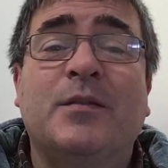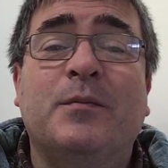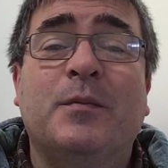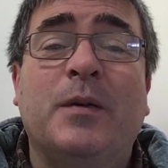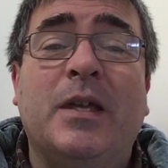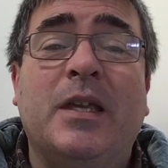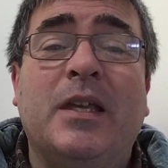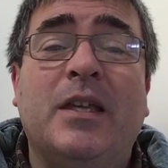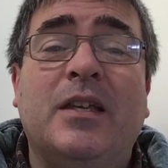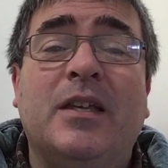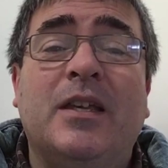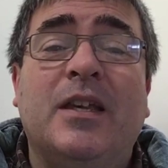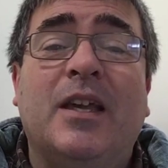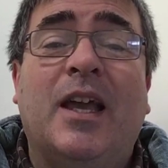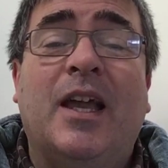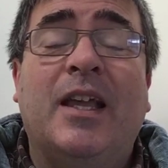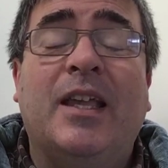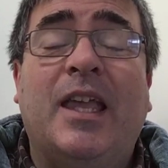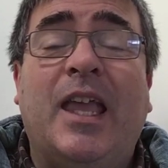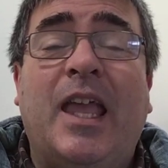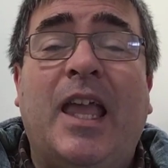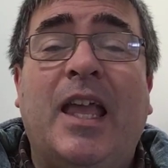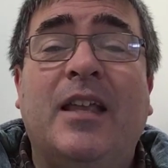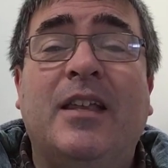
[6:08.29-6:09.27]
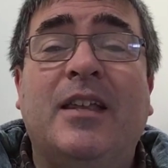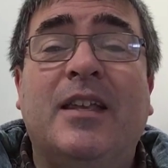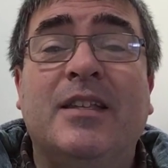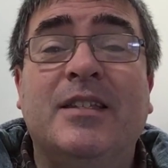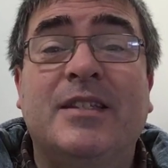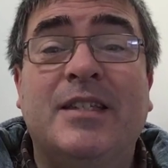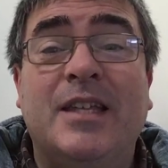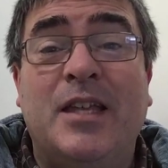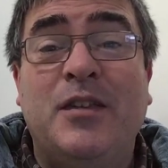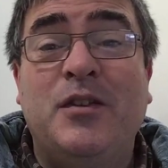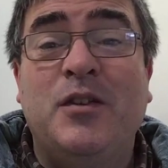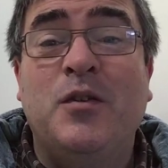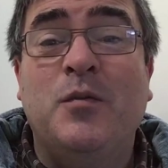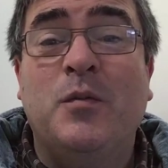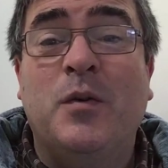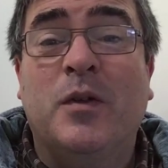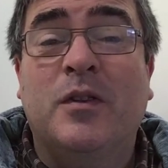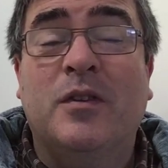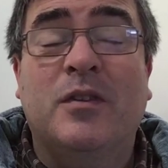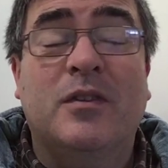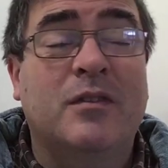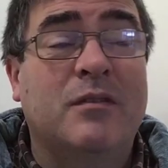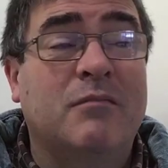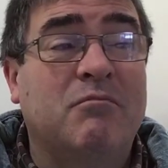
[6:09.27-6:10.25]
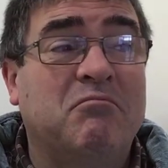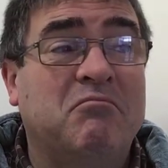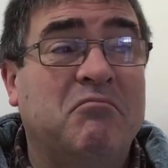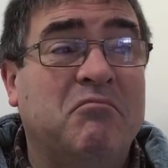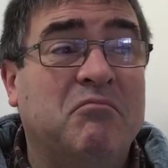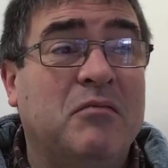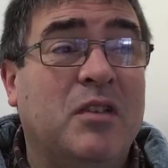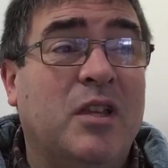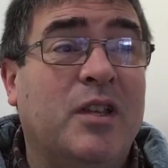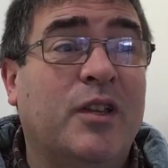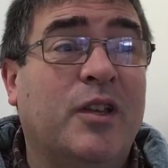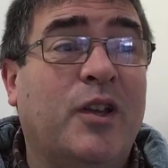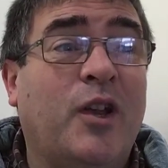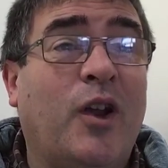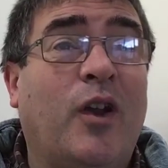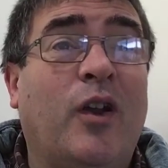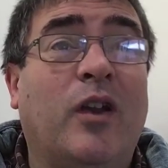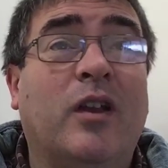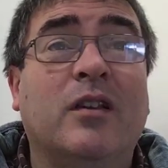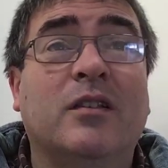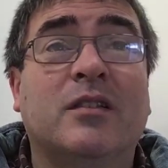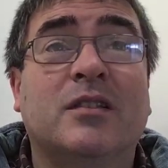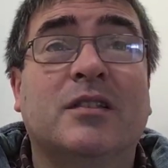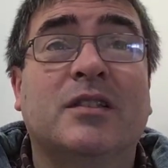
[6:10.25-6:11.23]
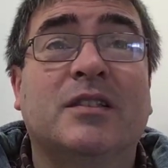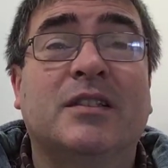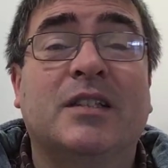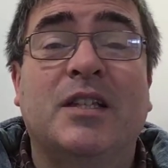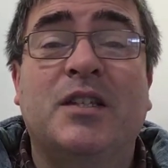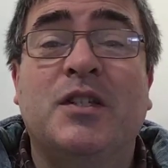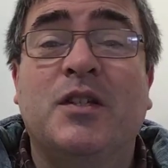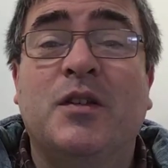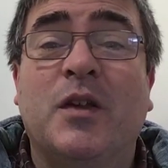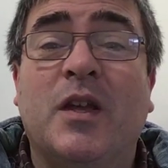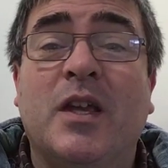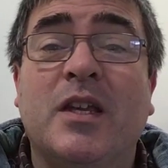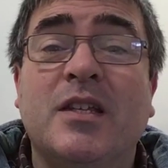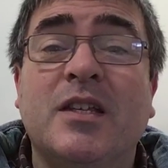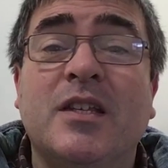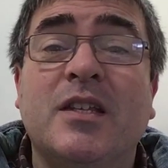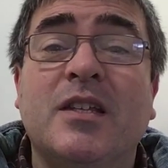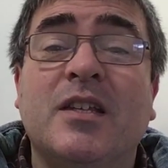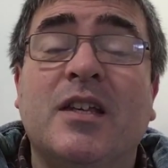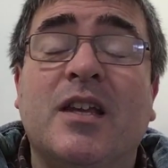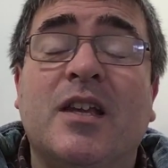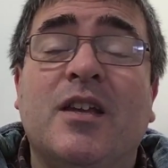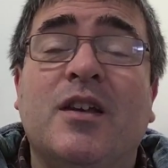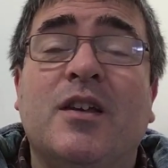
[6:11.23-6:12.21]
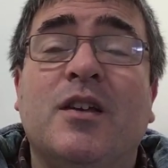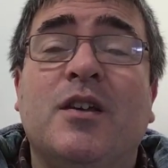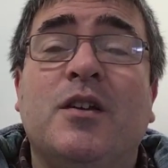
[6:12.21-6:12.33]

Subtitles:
as we again continue with the current situation,